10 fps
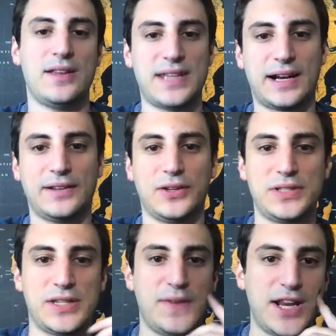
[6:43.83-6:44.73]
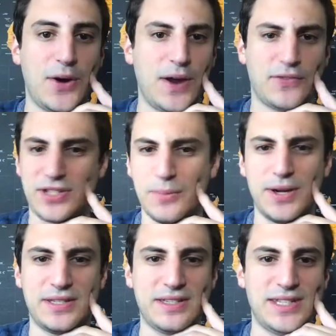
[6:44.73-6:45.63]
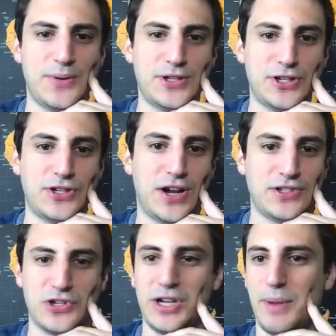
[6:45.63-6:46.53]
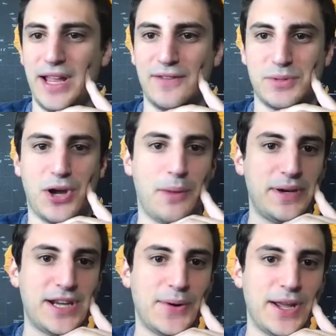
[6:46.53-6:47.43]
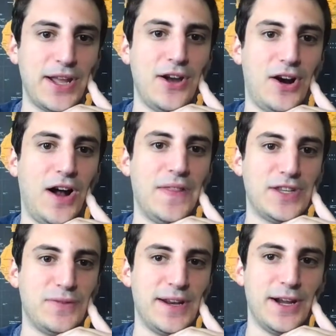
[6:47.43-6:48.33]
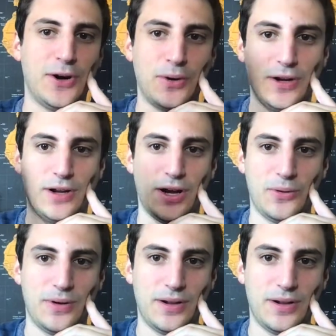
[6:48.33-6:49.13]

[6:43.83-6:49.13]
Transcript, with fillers: So that concludes this video. And for some reason, Siri turned on, so she might give some commentary on this video. Go.